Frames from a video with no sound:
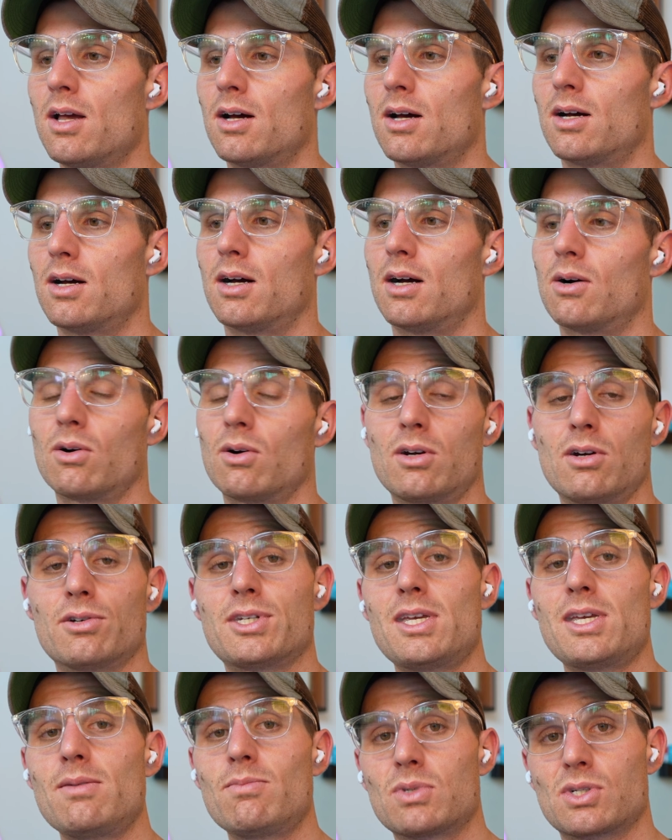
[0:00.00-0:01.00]
Uh, or your
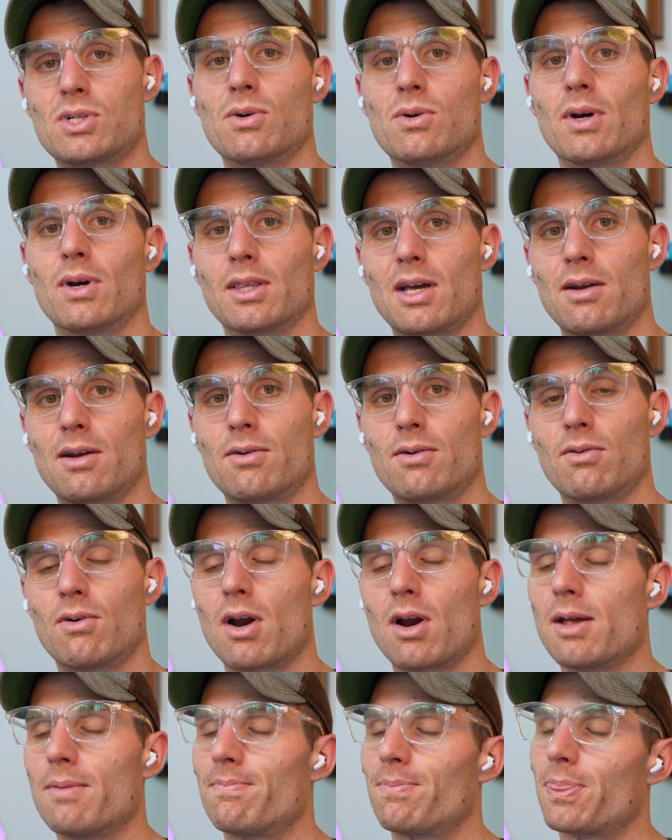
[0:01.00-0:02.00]
team's doing that,
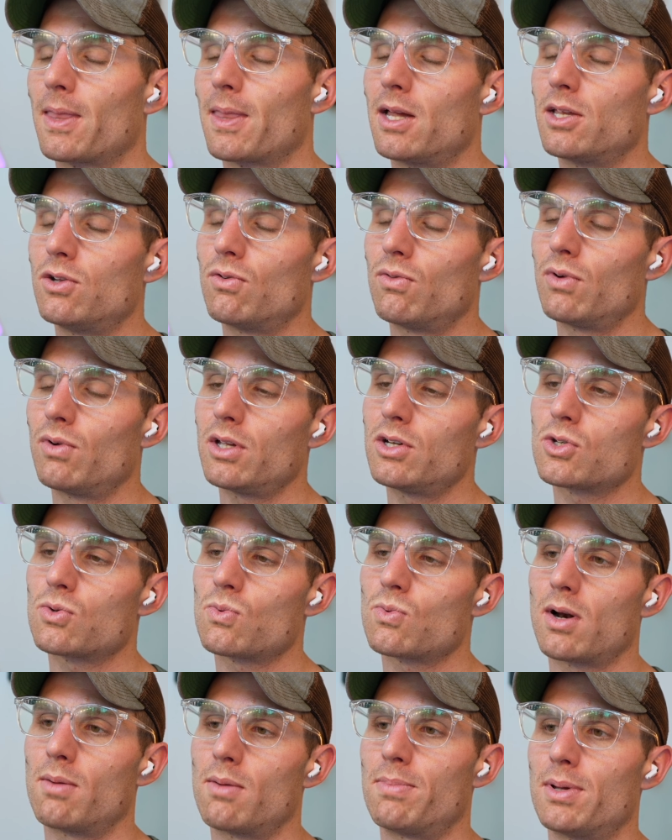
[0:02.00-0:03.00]
right? And you really just
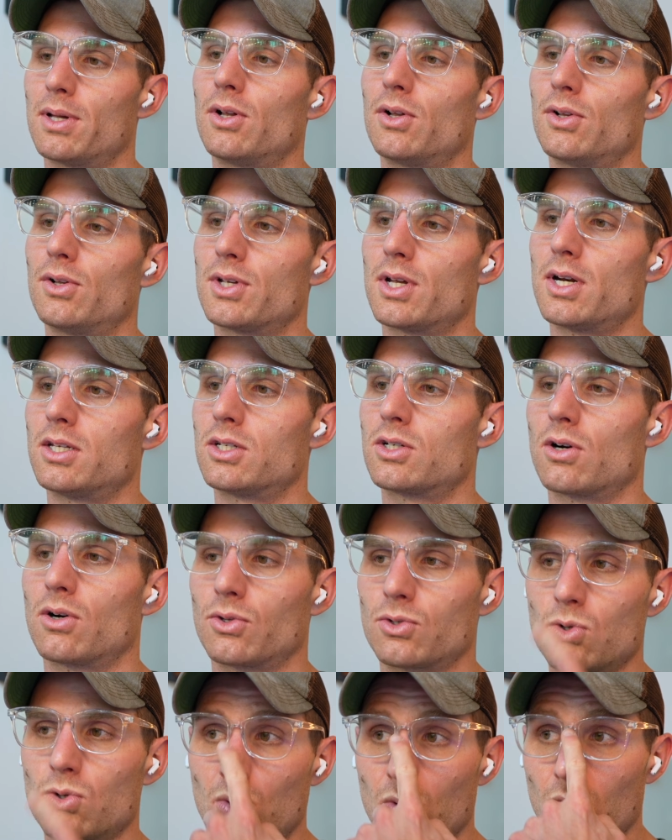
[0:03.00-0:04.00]
want to build an
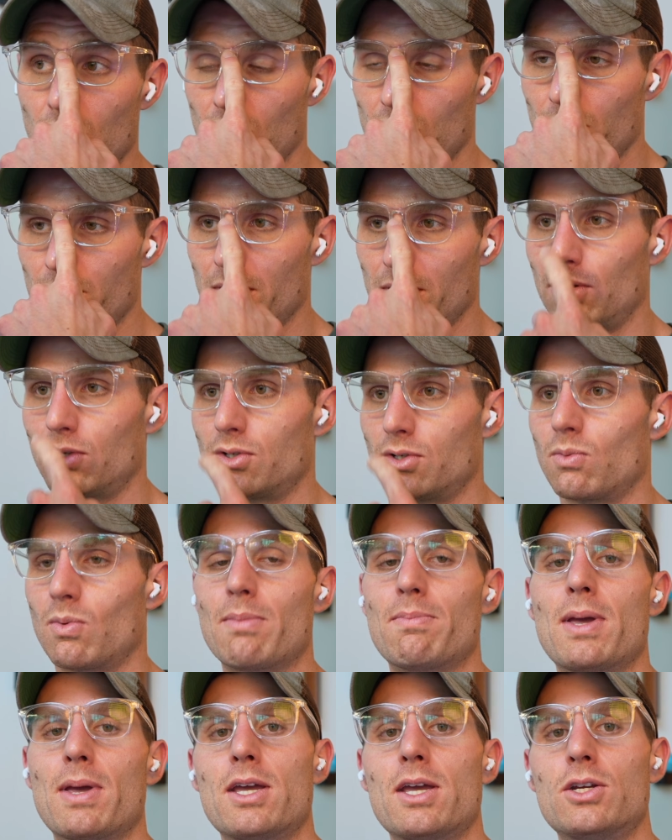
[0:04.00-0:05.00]
internal tool or build a
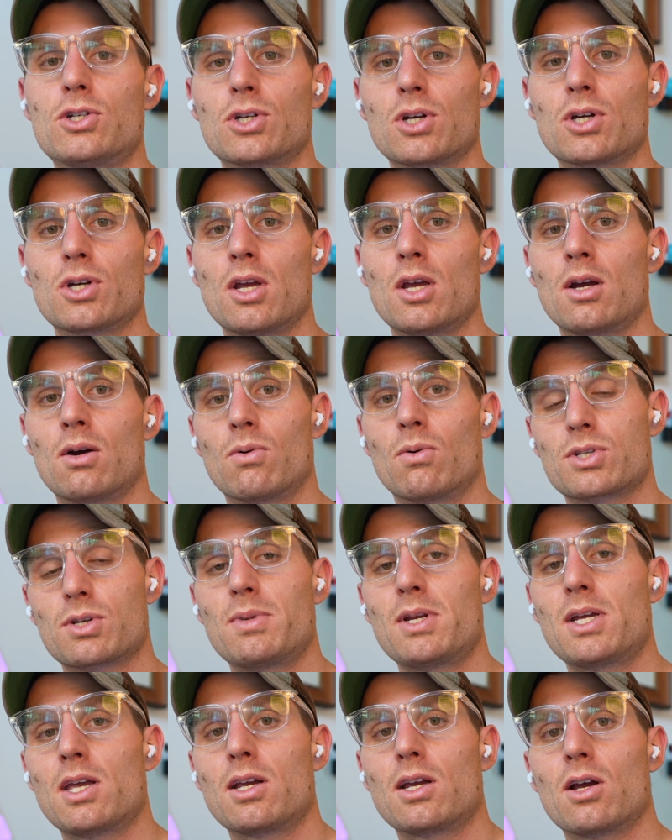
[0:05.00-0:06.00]
web page where
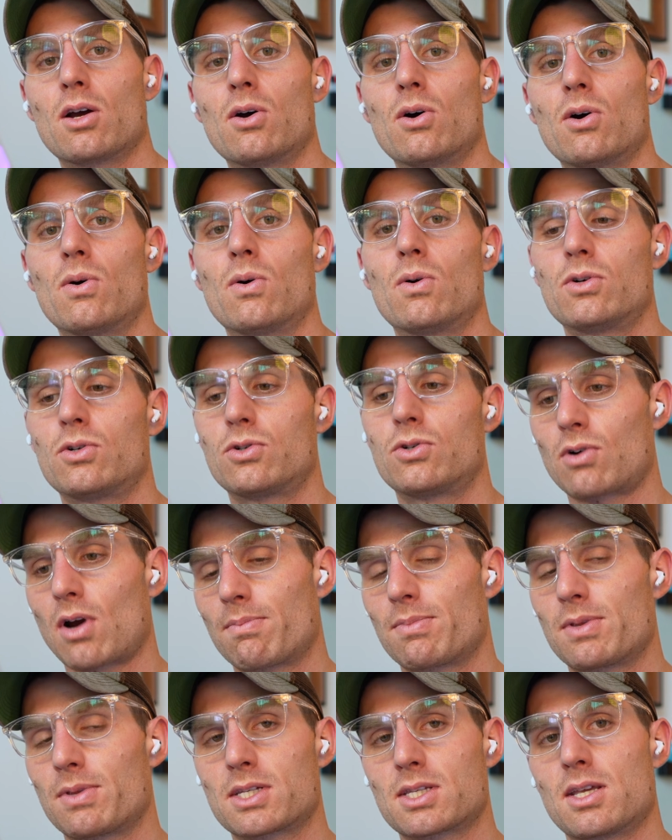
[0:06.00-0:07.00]
somebody can go
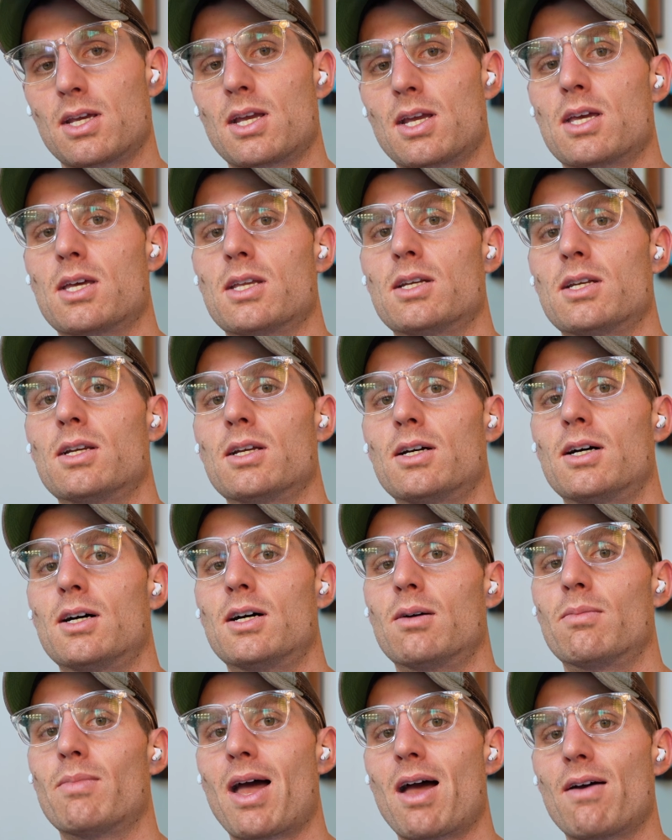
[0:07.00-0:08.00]
drop this thing in,
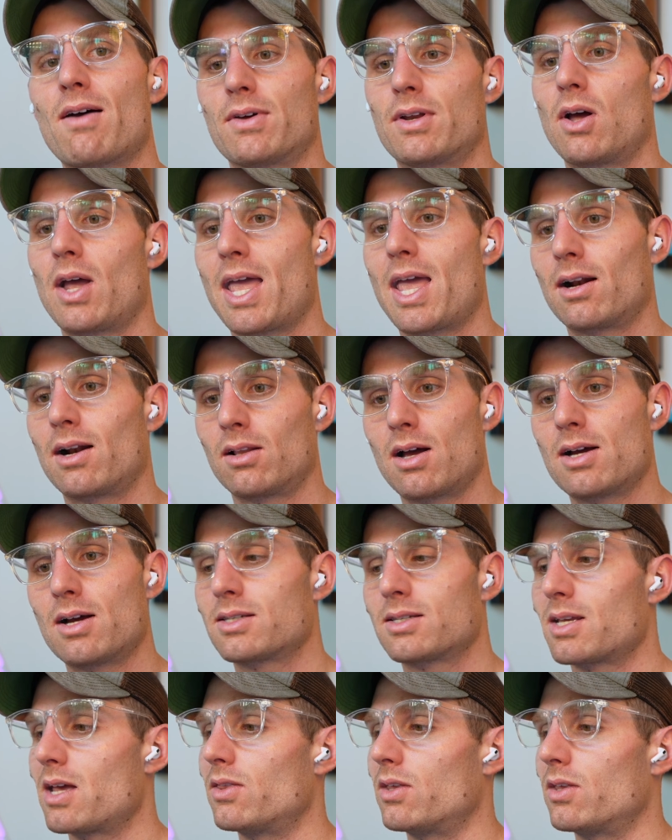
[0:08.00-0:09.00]
um, have it
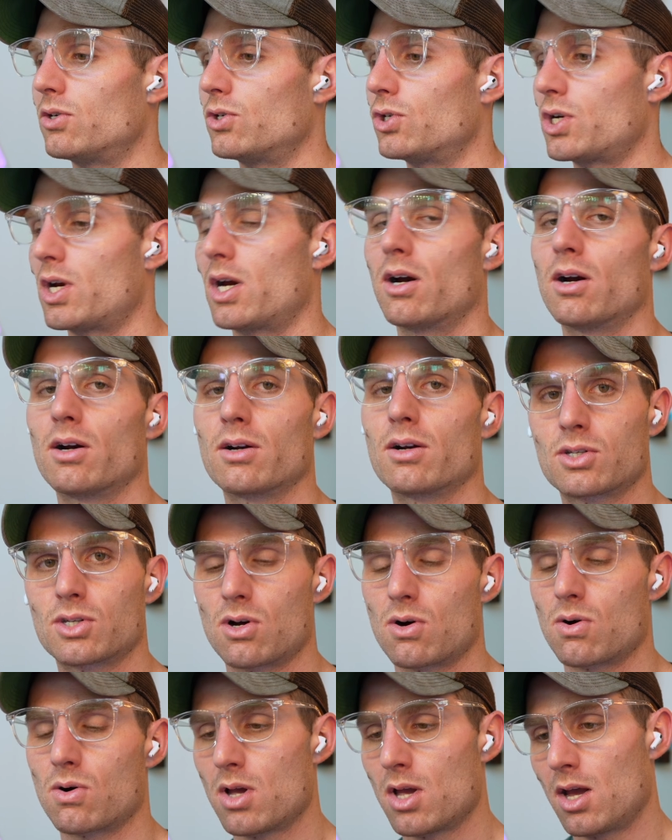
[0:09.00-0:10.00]
analyzed, and then shared.
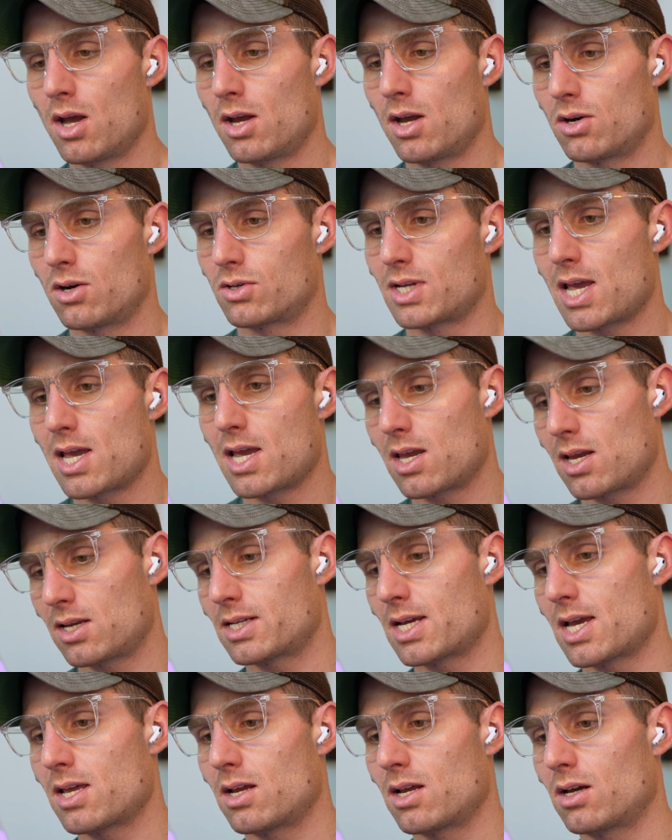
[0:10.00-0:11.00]
So you're taking
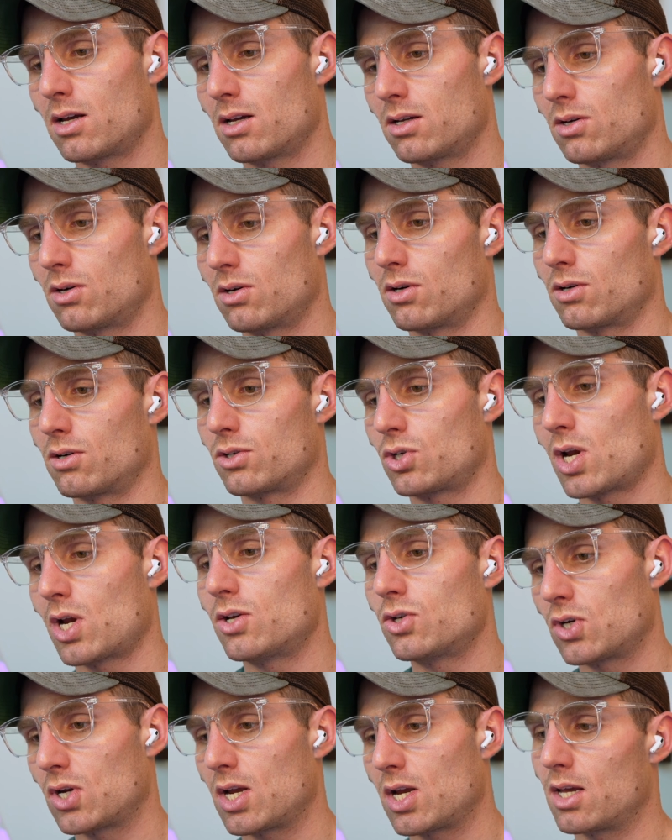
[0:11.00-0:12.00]
data, you're
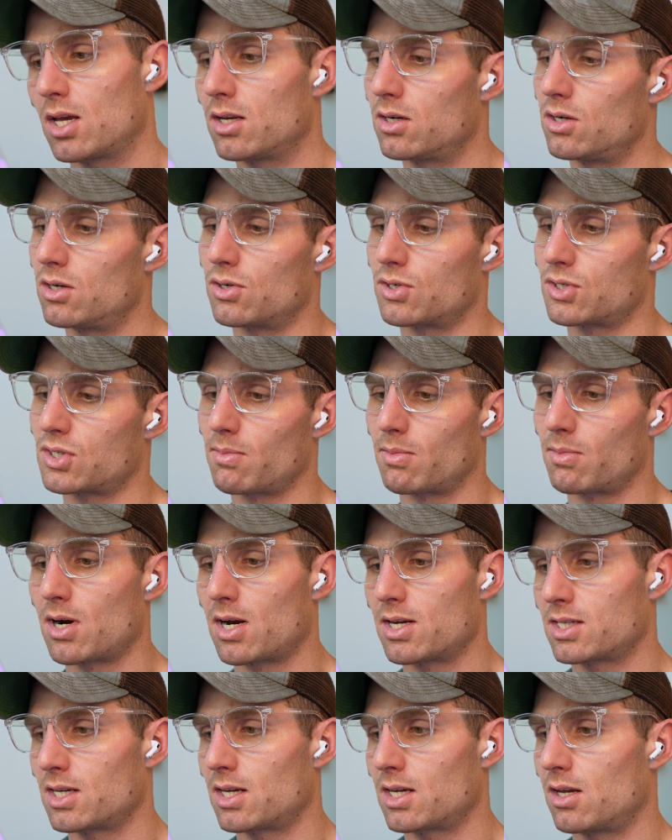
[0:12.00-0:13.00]
changing it, you're
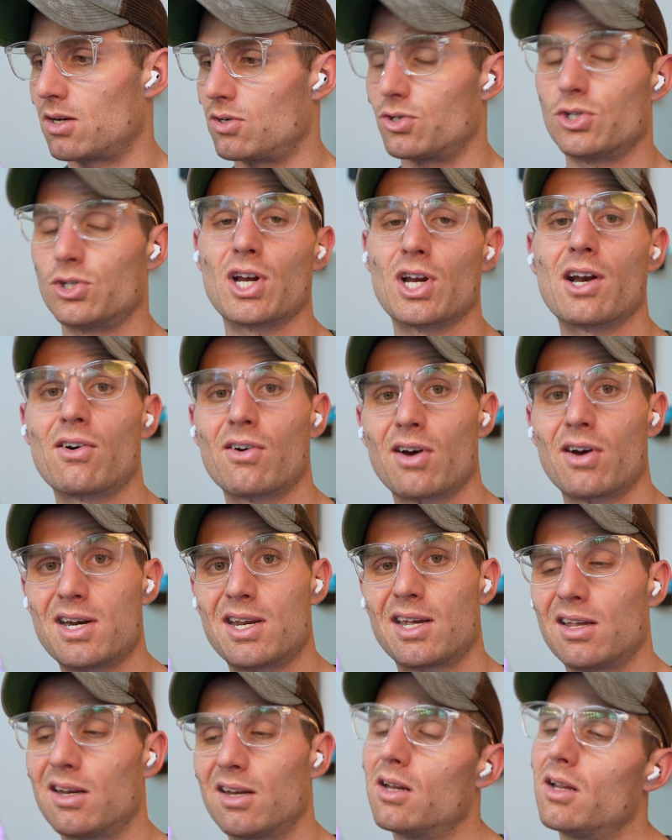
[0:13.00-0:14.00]
summarizing it, you're
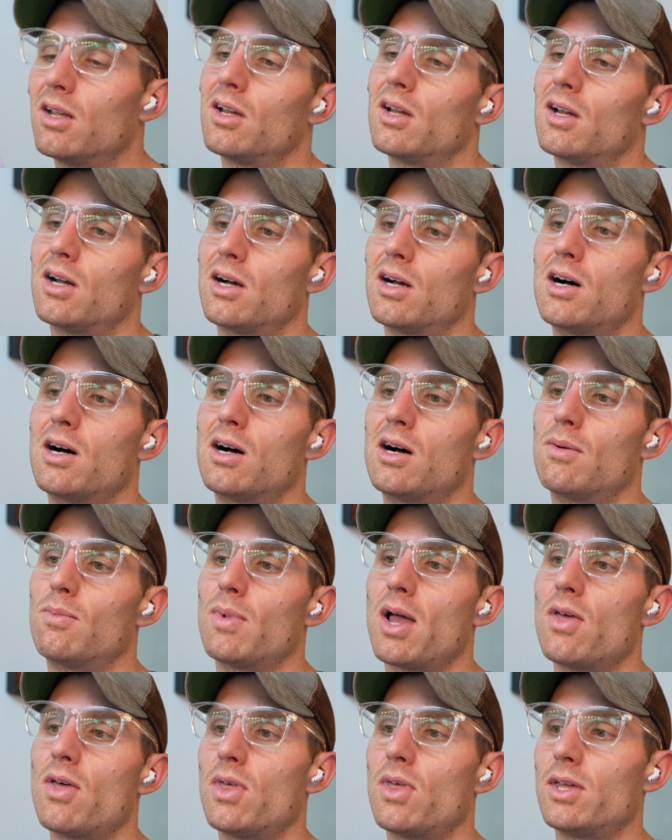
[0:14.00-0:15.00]
generating it,
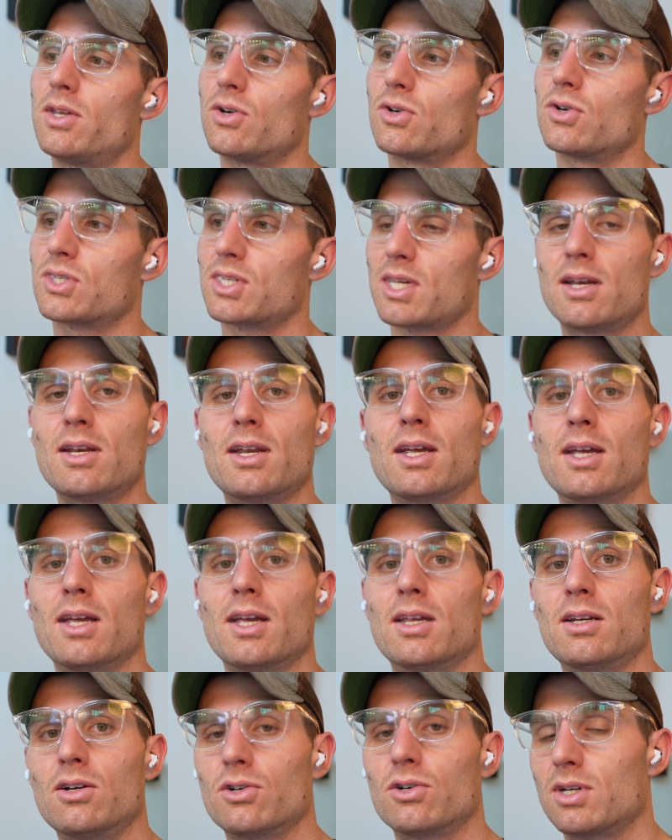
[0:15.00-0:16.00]
um, and then you're sending
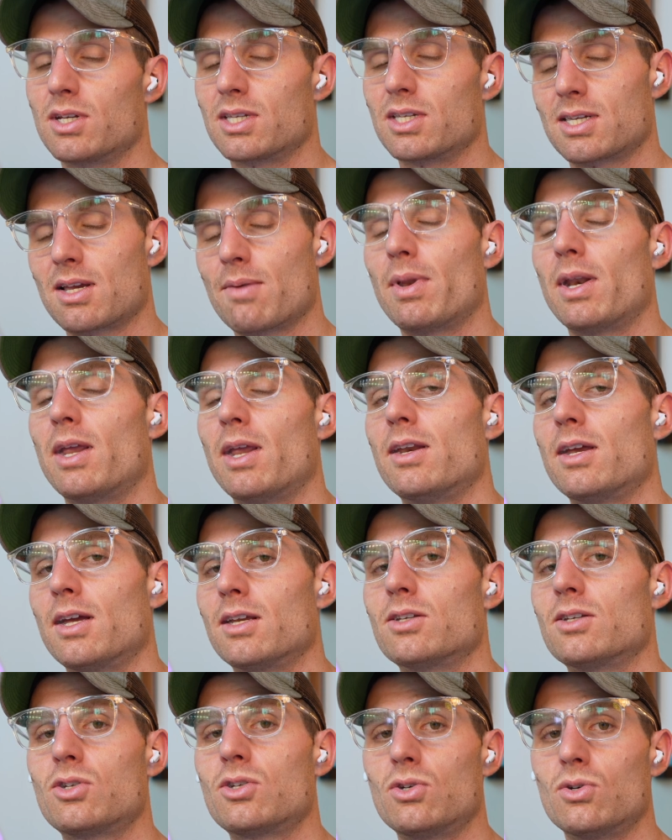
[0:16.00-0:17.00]
it, you're disseminating
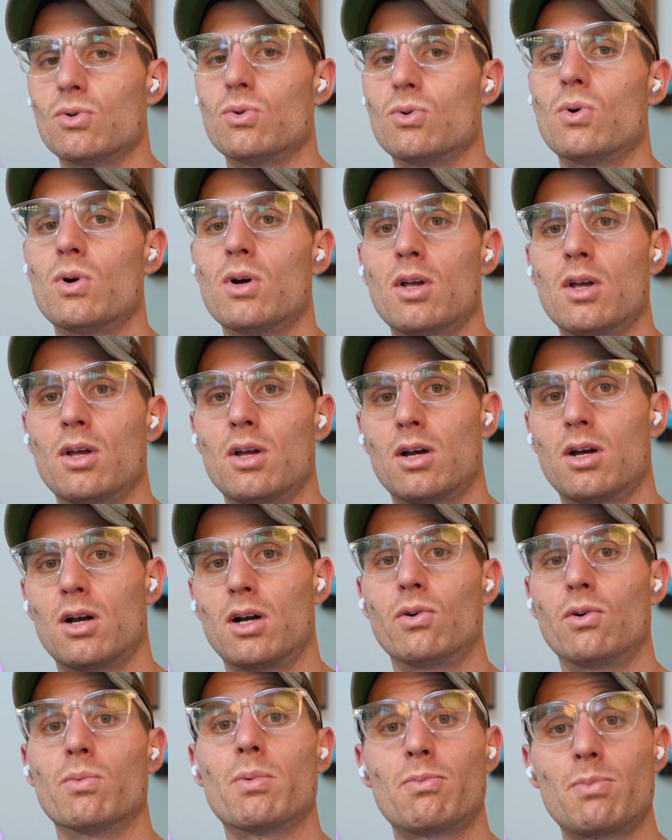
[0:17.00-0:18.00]
it to a
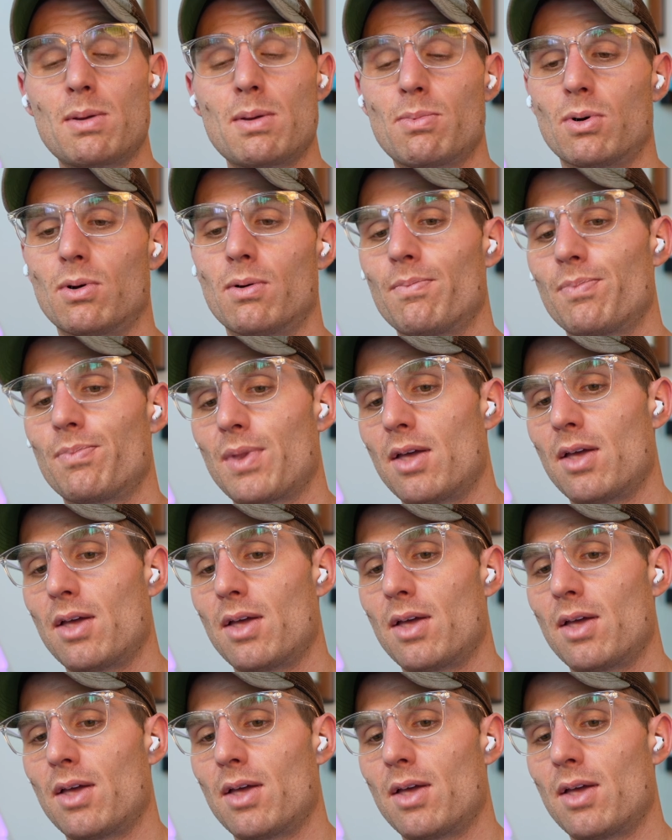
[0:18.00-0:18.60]
group of people.